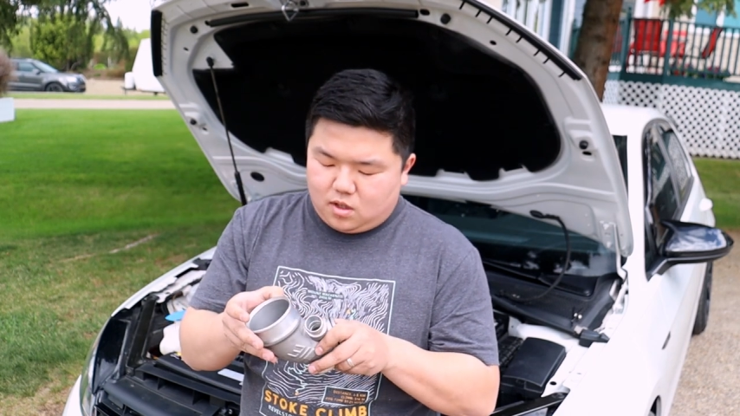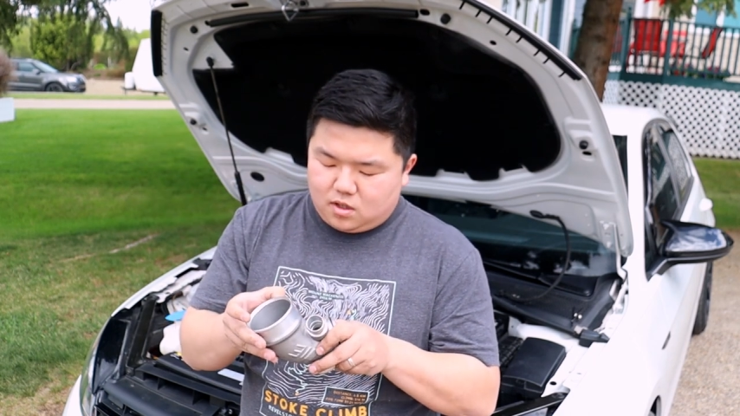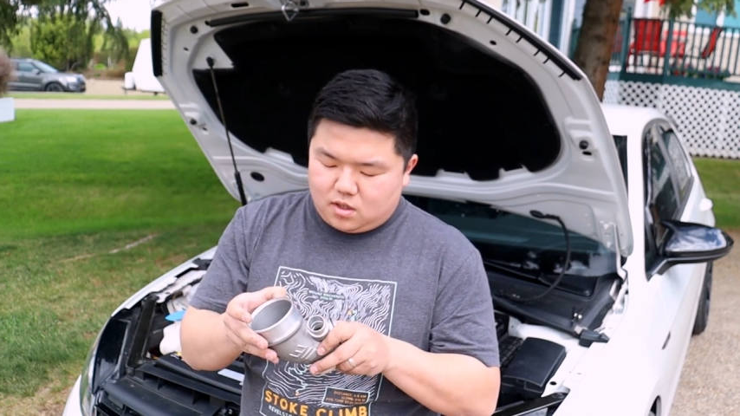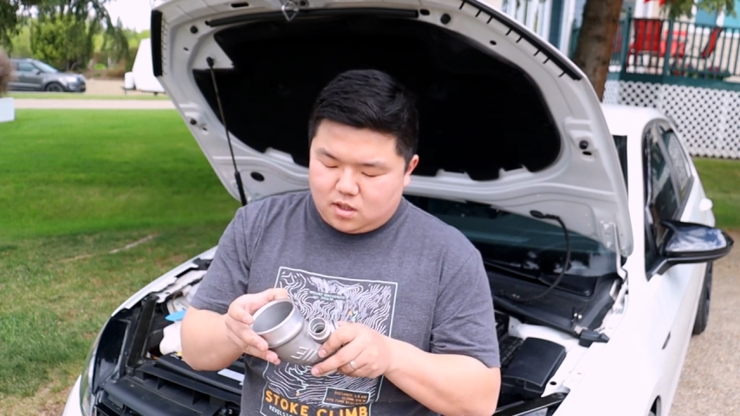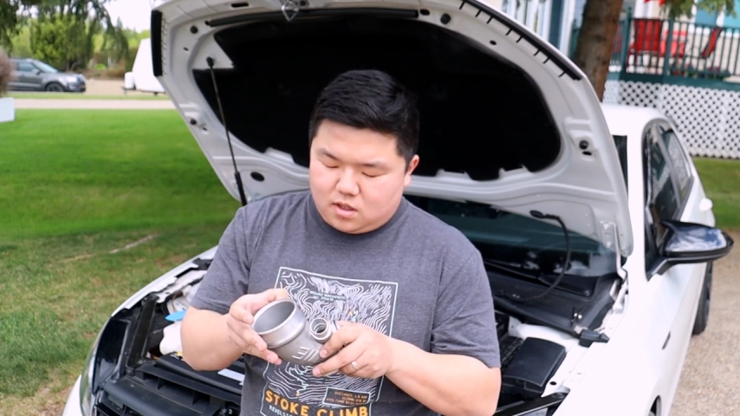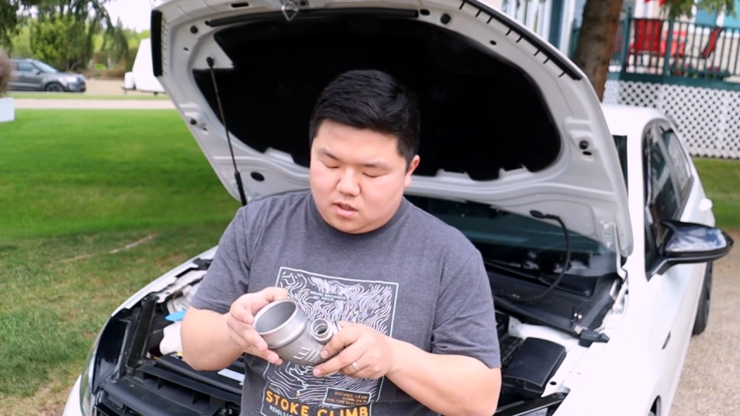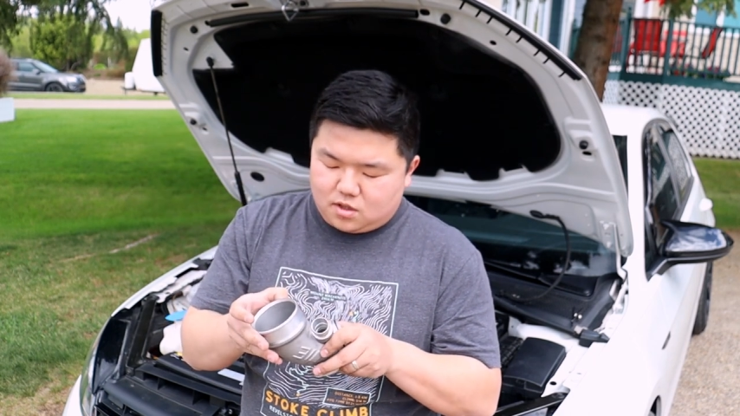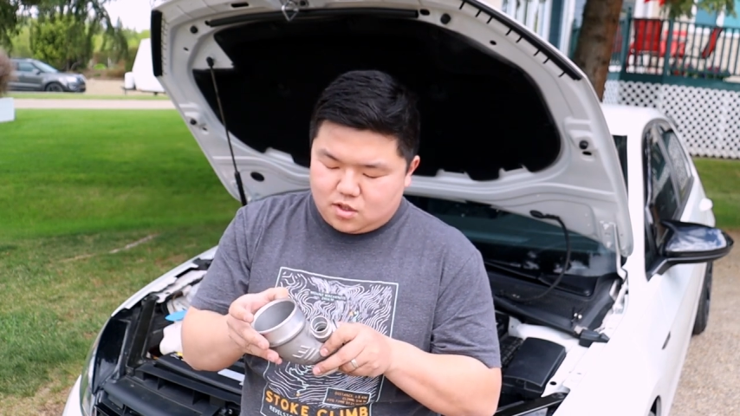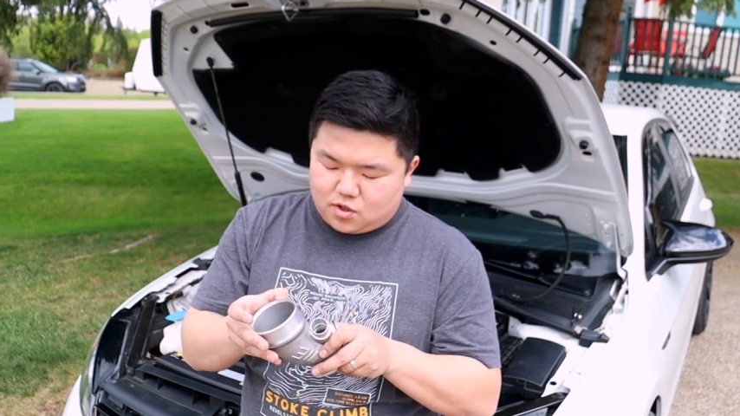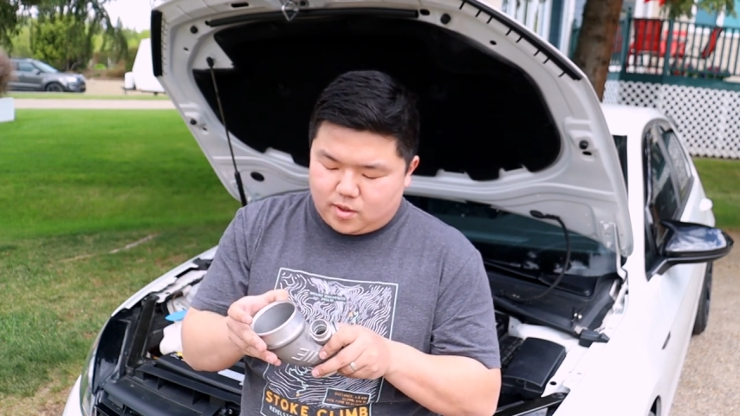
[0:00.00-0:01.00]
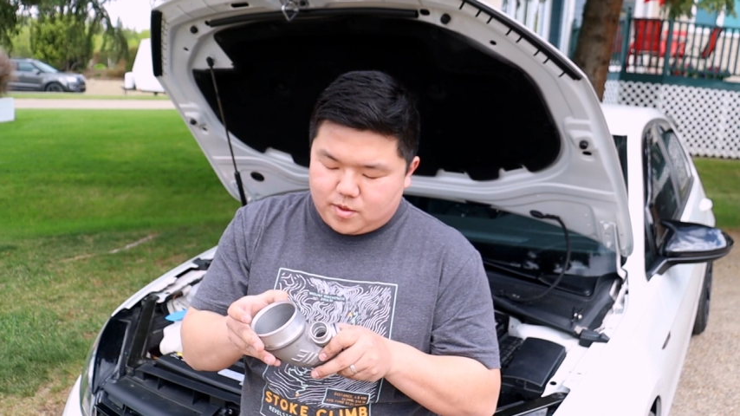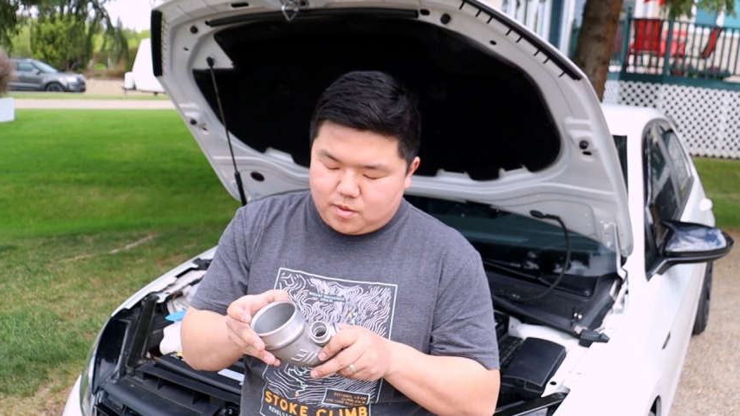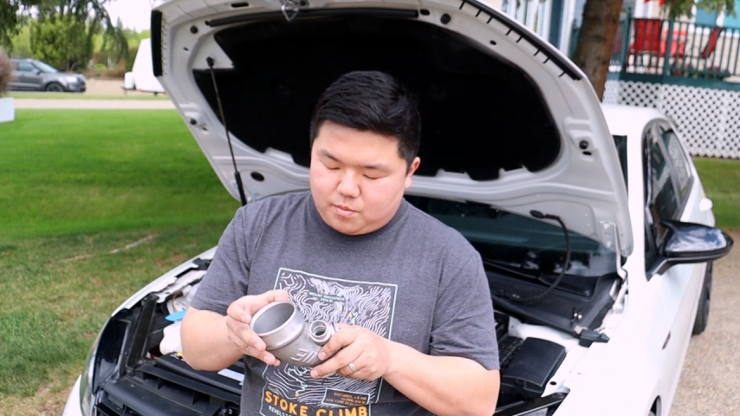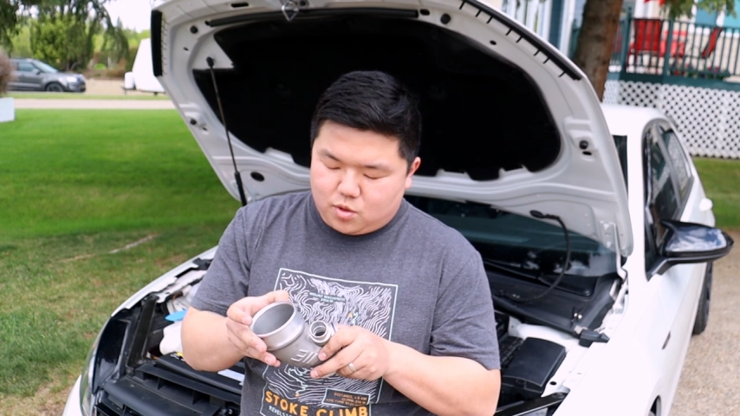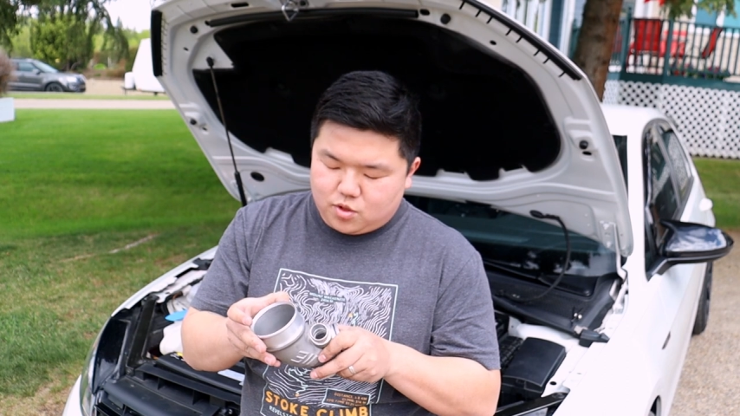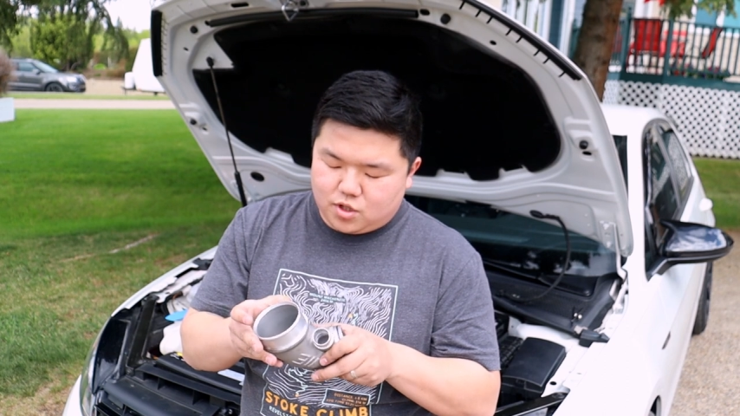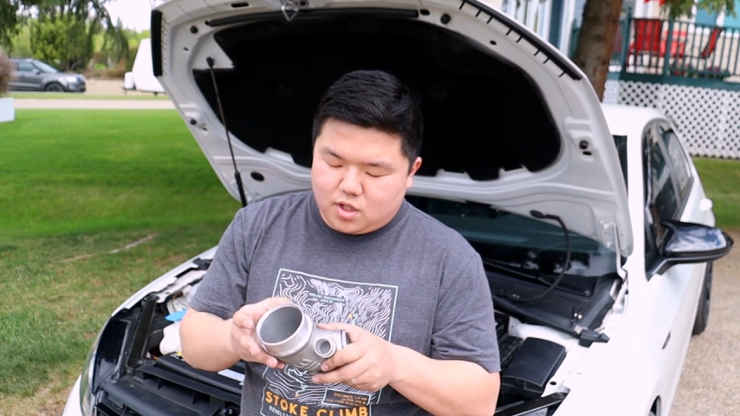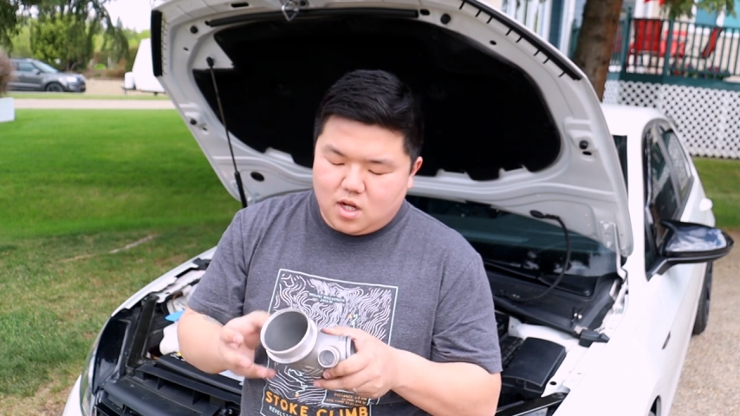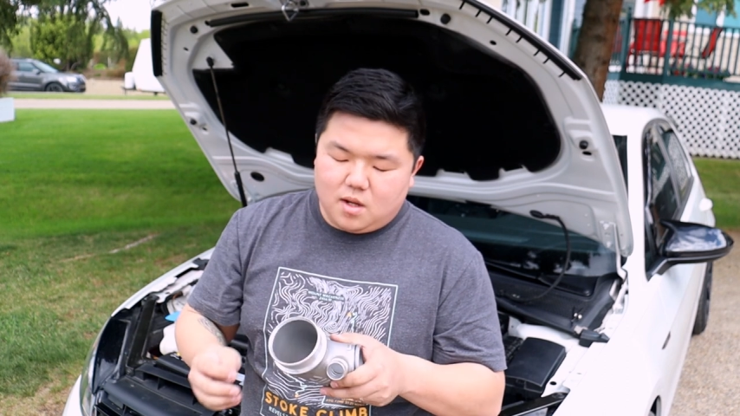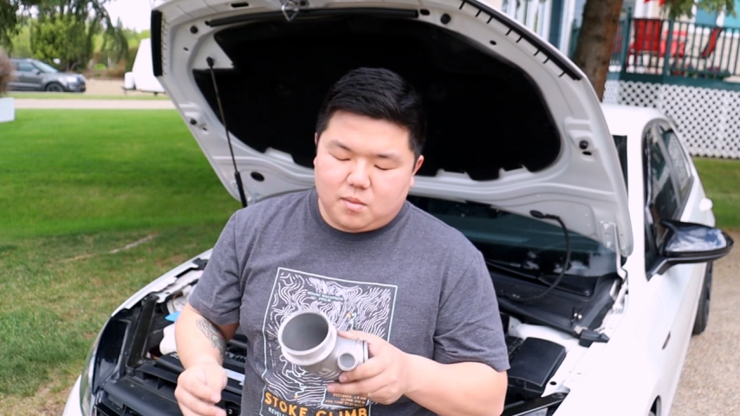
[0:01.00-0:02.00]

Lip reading: on the description portion.